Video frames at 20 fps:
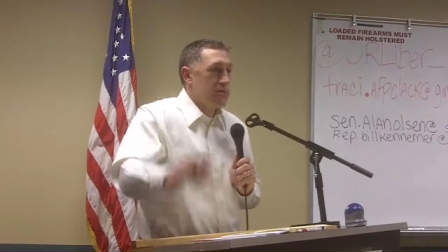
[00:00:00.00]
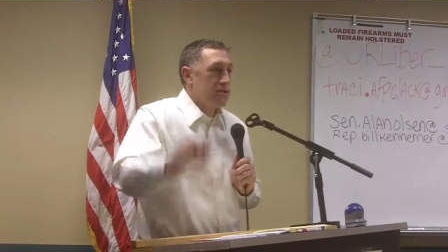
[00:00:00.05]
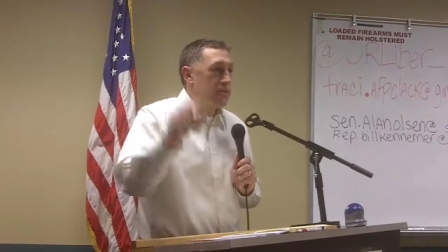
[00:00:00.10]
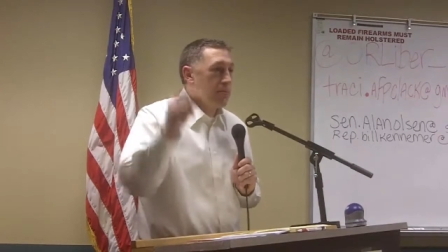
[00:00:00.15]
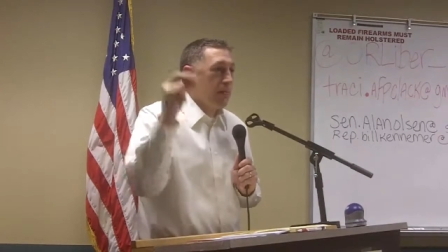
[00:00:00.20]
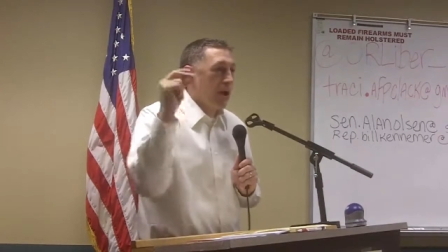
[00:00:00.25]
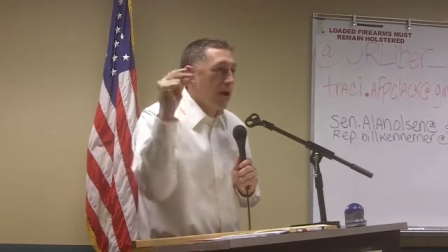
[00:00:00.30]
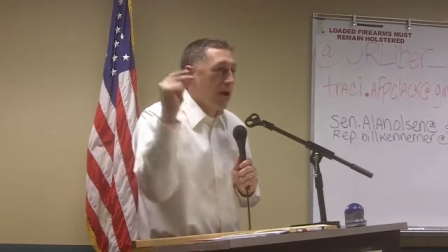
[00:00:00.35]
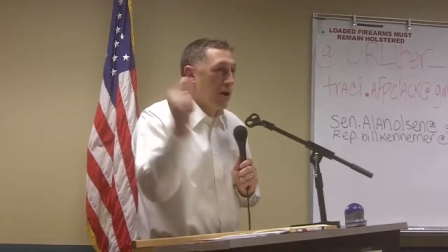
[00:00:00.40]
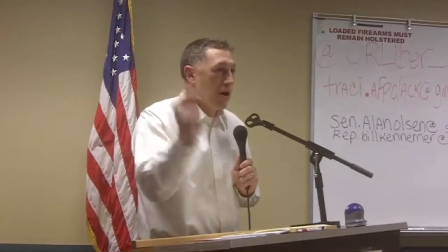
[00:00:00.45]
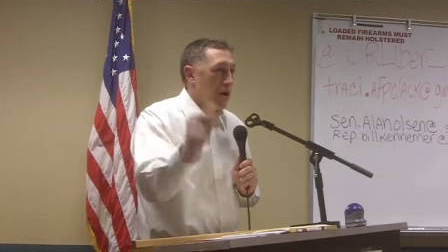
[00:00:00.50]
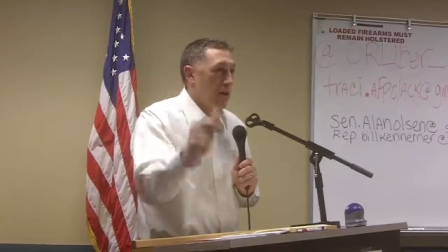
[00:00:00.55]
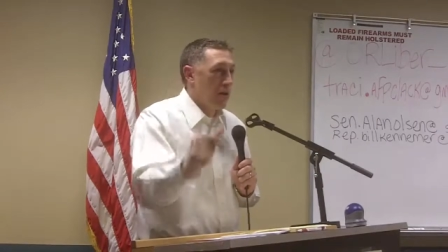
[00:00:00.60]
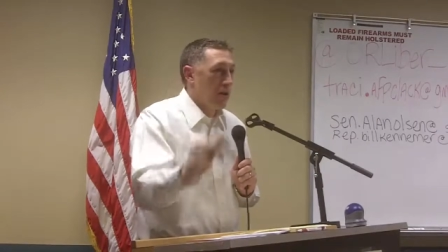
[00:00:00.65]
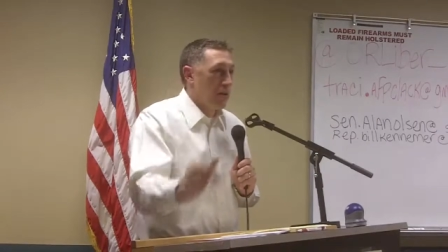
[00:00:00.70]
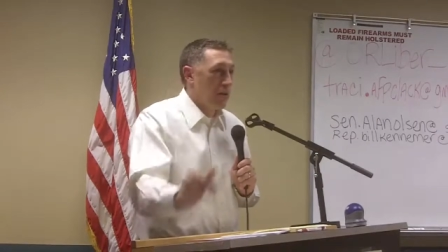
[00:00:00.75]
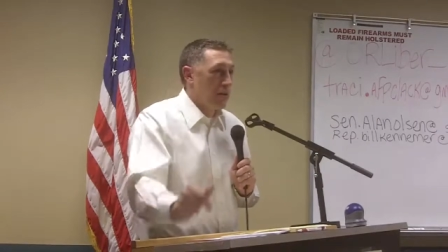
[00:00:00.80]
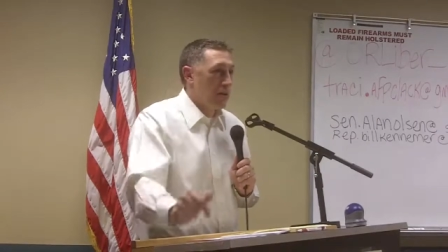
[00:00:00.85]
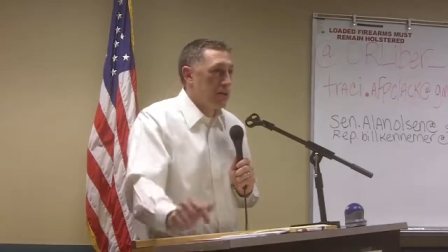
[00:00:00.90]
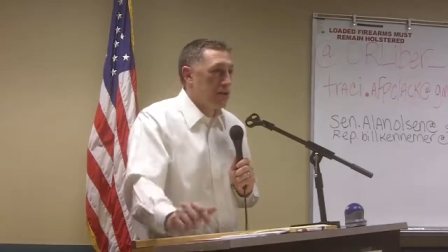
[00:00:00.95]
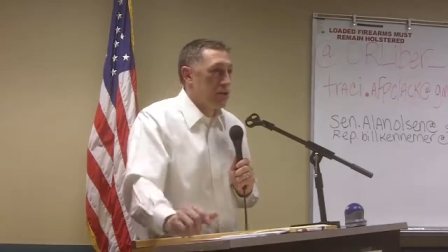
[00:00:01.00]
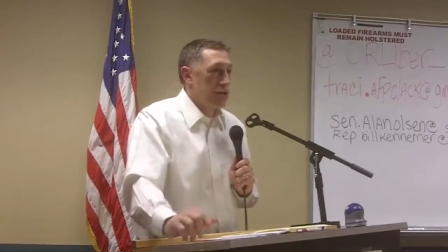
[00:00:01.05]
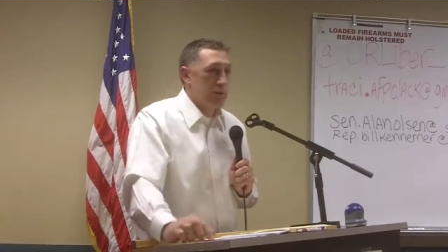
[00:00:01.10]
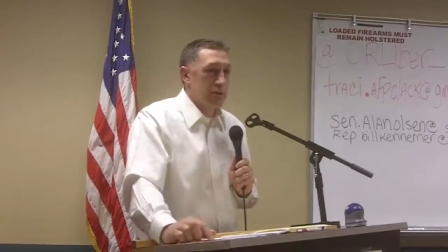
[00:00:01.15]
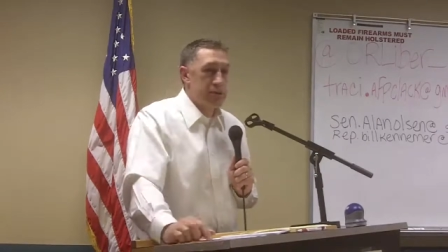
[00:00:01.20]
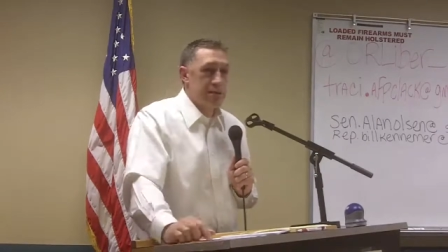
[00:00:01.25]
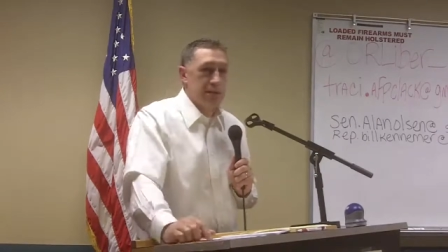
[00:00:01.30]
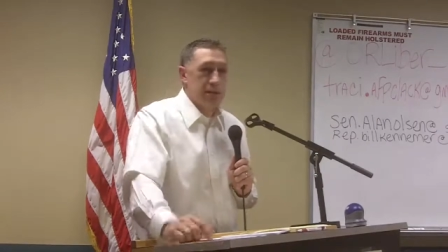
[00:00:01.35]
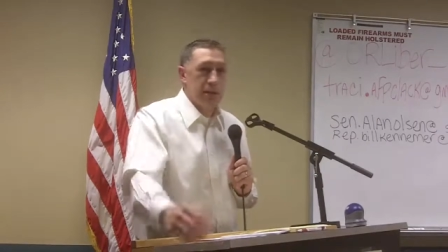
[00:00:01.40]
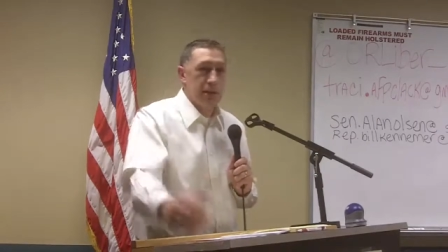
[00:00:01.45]
tomorrow, as
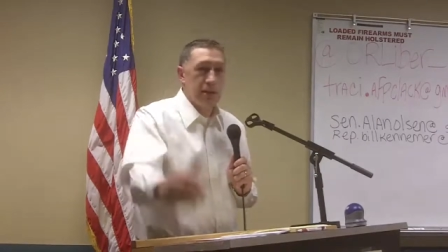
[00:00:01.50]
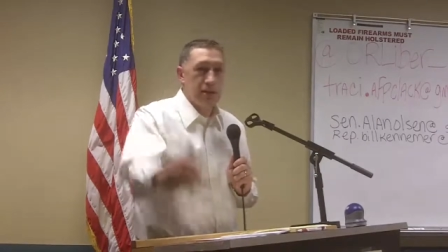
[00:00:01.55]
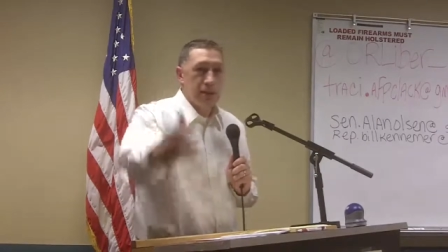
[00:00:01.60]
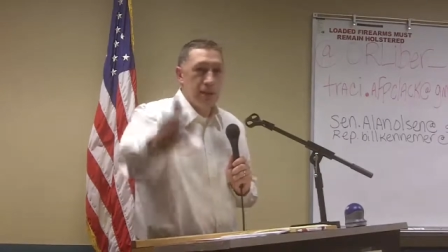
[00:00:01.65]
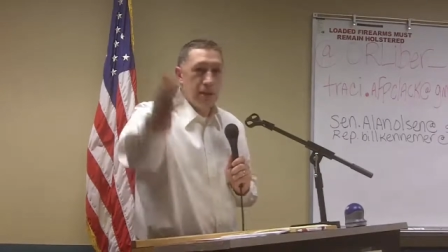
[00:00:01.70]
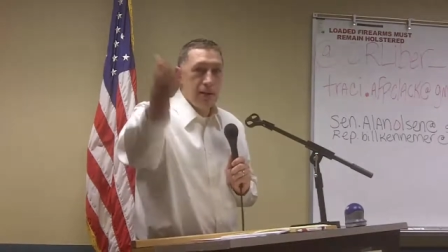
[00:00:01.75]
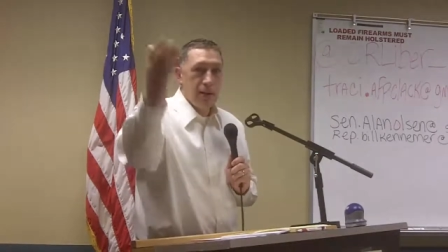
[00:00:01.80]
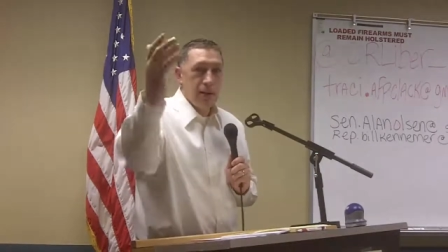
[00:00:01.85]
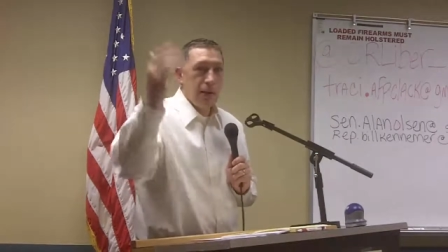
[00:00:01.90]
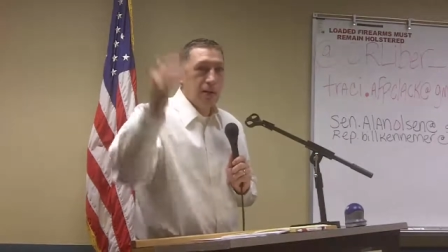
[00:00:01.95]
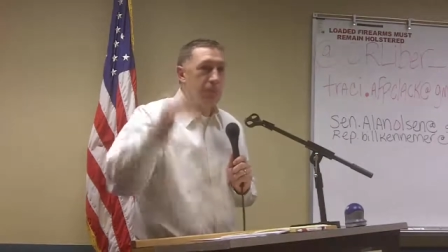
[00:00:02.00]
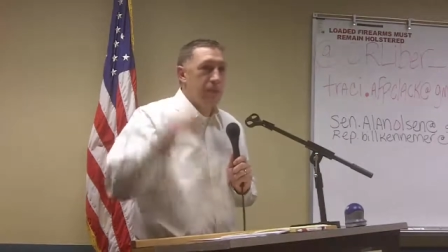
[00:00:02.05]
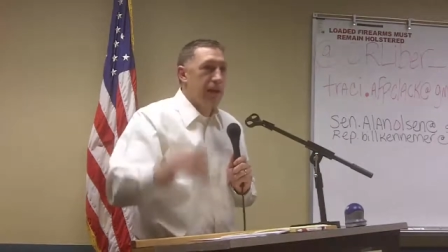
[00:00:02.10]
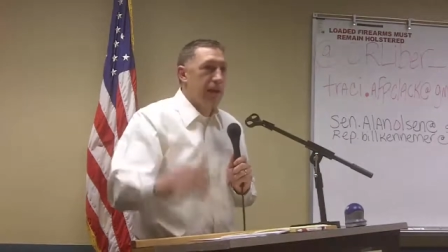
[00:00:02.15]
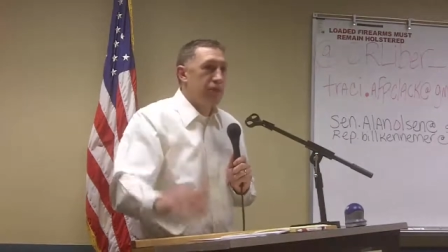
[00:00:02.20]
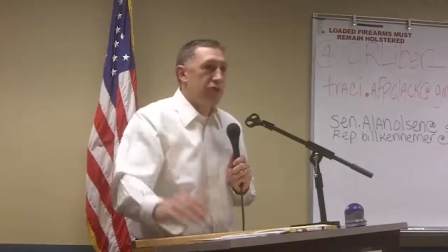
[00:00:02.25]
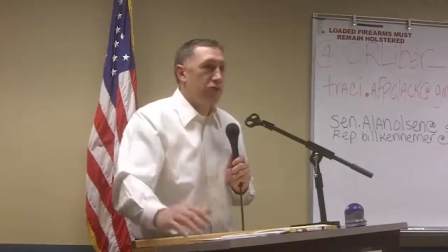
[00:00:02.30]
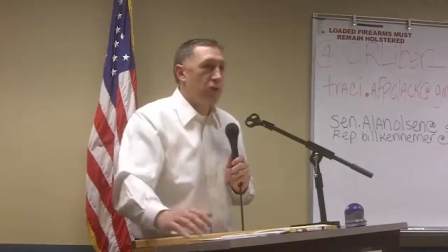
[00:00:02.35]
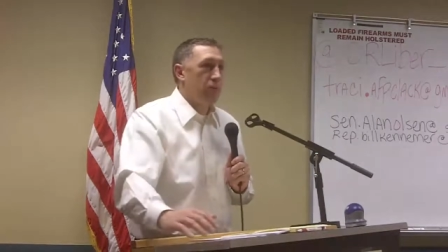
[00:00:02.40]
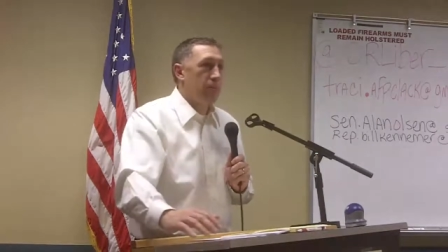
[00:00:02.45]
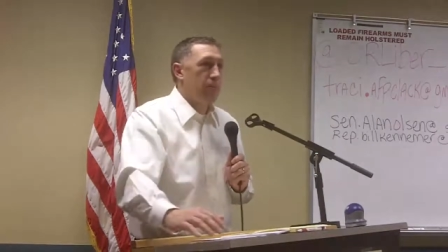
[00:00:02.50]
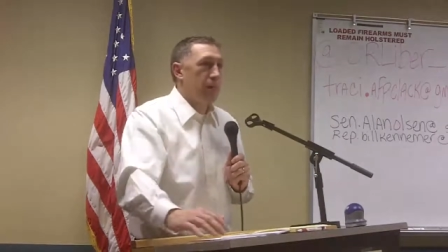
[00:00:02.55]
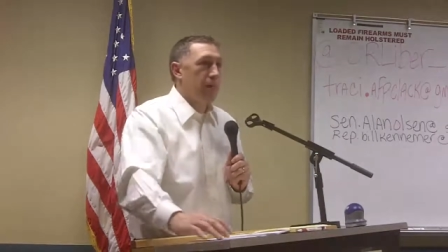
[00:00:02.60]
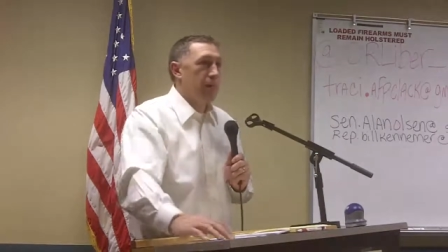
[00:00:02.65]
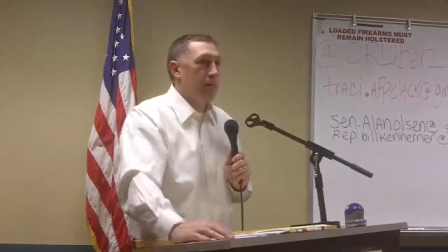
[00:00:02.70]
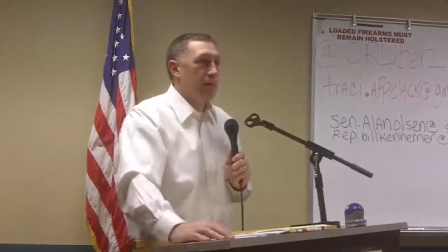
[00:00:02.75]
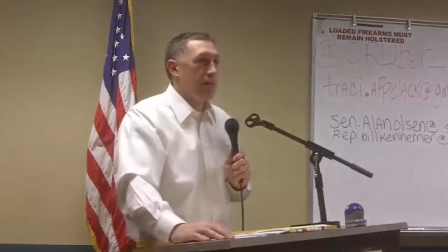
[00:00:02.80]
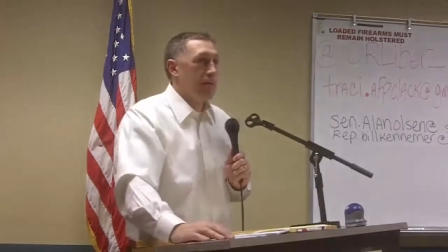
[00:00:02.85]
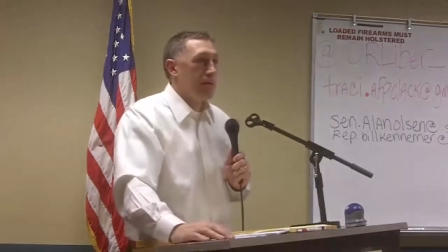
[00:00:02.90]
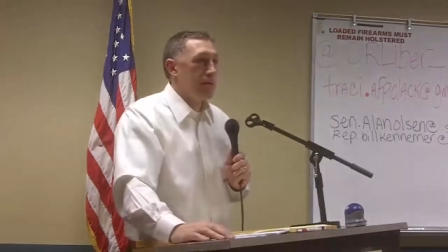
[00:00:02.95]
soon as the Metro
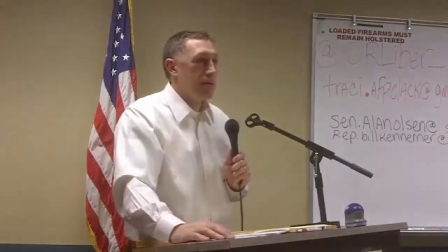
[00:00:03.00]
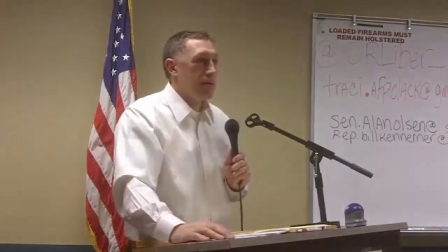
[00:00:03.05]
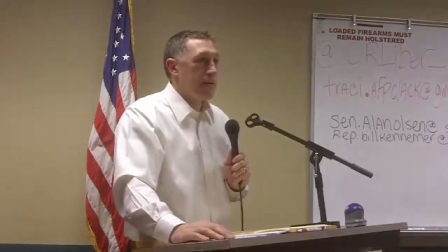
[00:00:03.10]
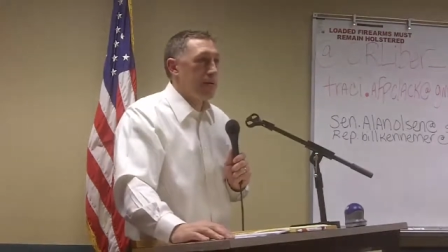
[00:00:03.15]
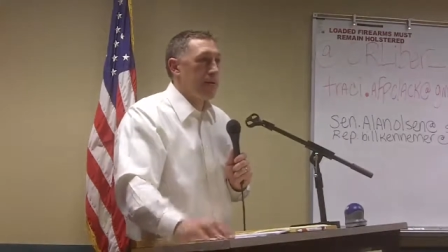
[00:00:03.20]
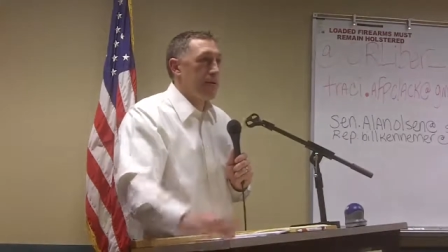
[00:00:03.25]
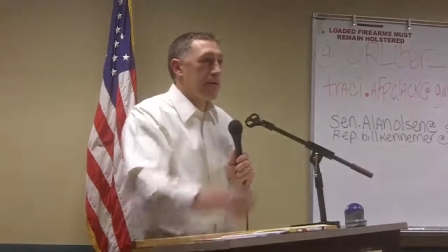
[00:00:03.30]
bill,